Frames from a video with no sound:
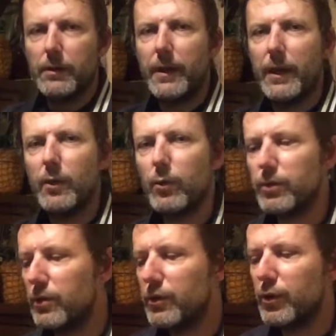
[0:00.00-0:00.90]
They all
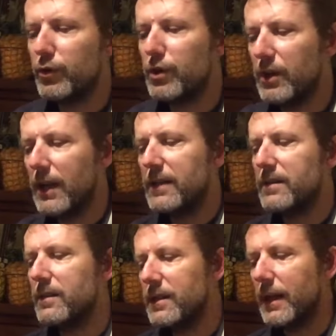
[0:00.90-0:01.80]
sort of touching the glass
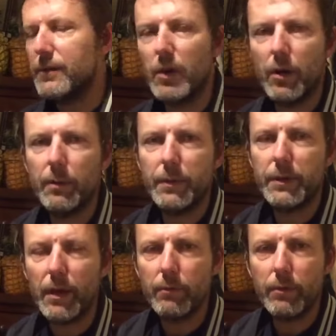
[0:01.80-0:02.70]
at the same time
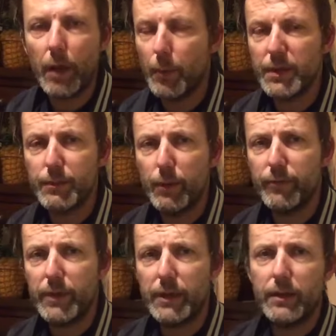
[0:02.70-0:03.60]
and nobody's
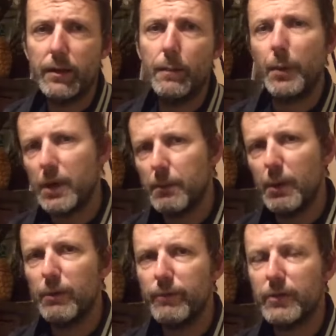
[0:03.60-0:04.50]
moving it, but it
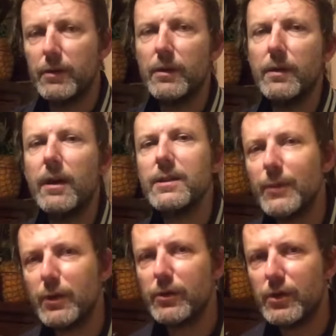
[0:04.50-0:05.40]
moves. That's
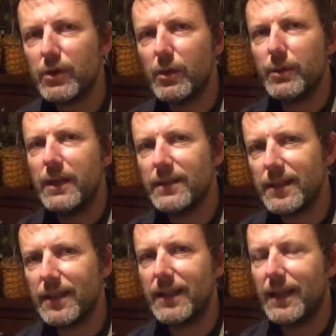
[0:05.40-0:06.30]
because you're doing it
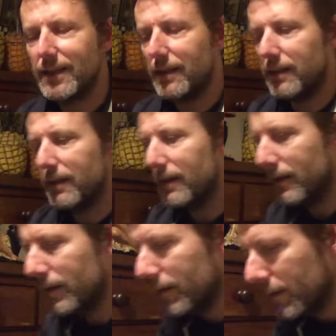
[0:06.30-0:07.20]
interconnected.
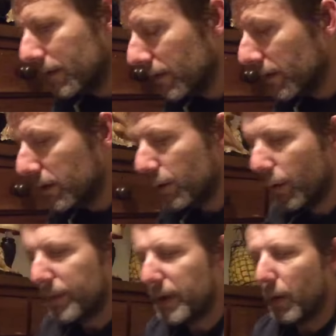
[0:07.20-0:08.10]
You
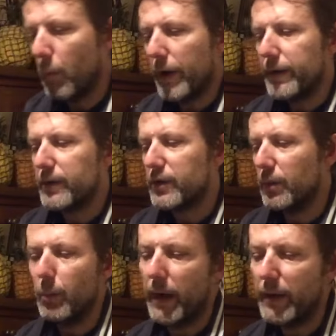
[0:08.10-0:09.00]
all become one in
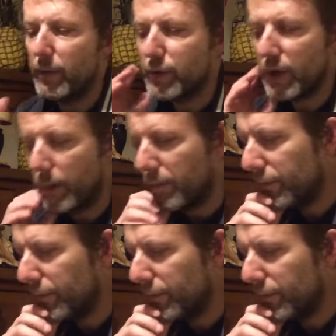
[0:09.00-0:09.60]
some way or shape or